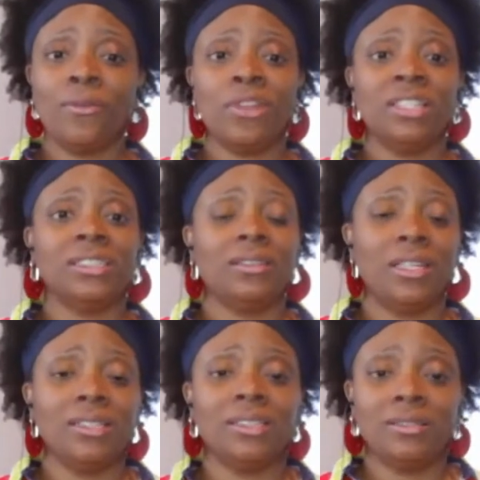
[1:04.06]
this
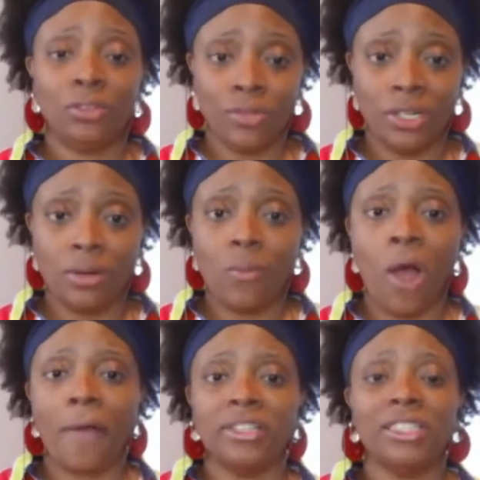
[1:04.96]
these three
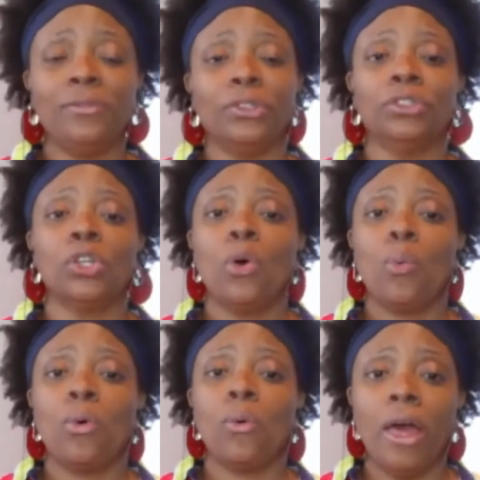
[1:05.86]
wide receivers
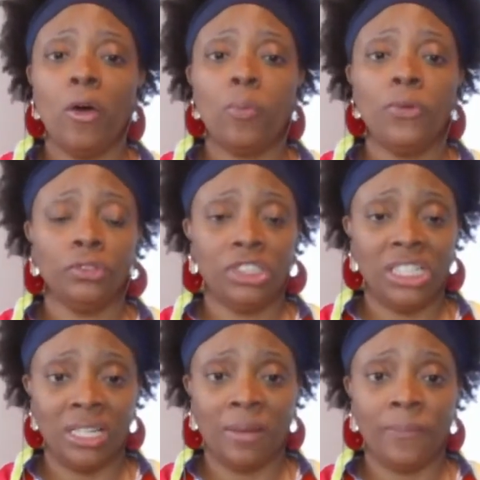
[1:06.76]
will help your
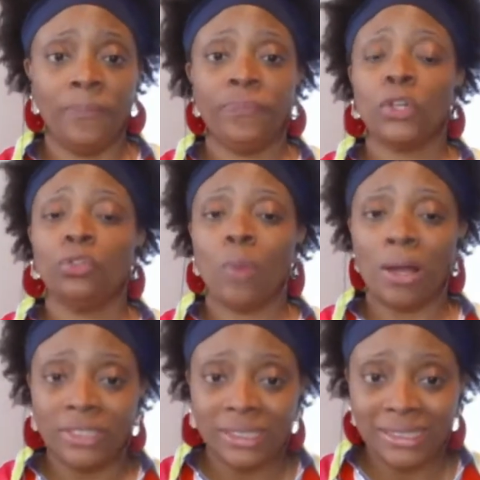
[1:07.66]
team throughout
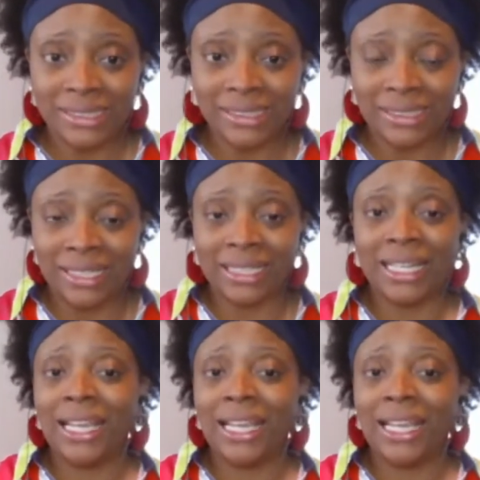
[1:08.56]
the season